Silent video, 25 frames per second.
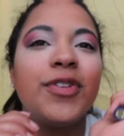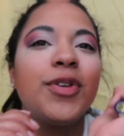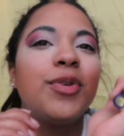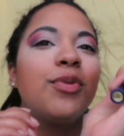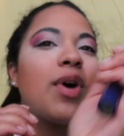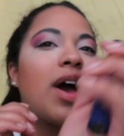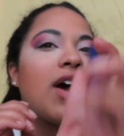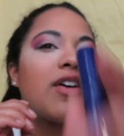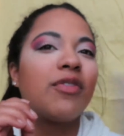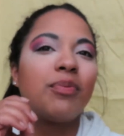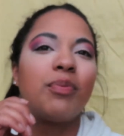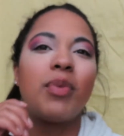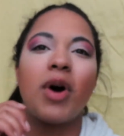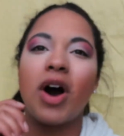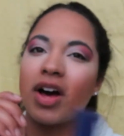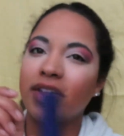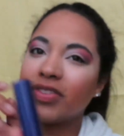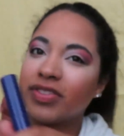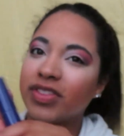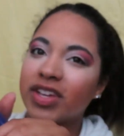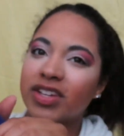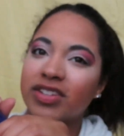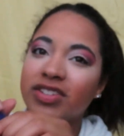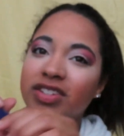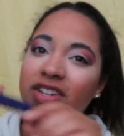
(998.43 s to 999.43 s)
you have
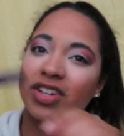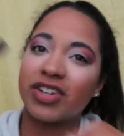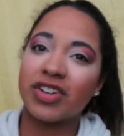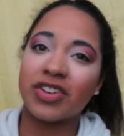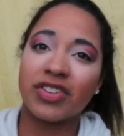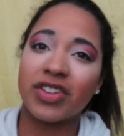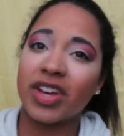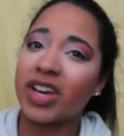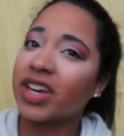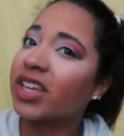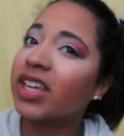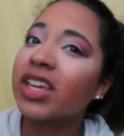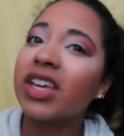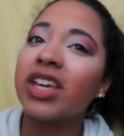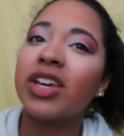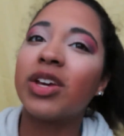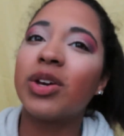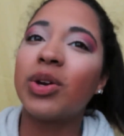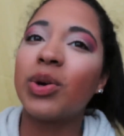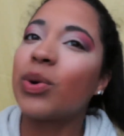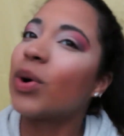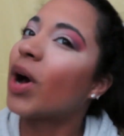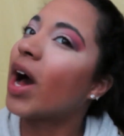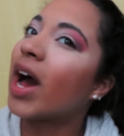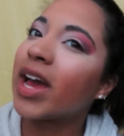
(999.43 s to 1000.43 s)
bought this and you're like,
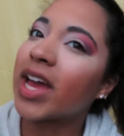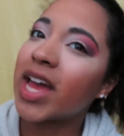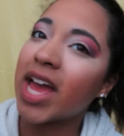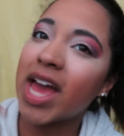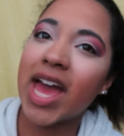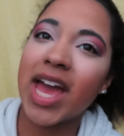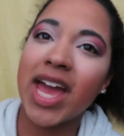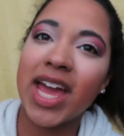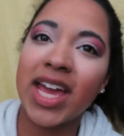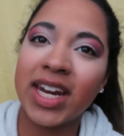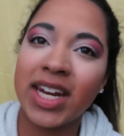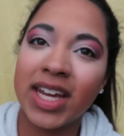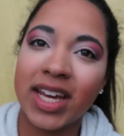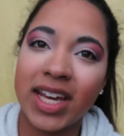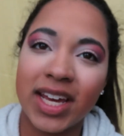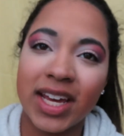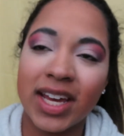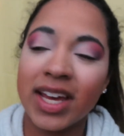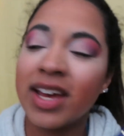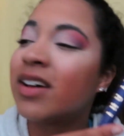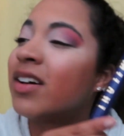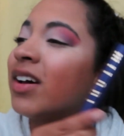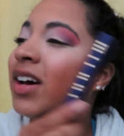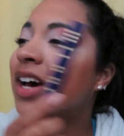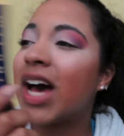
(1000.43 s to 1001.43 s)
ew, I hate
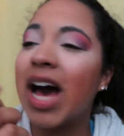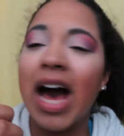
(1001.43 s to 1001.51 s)
it,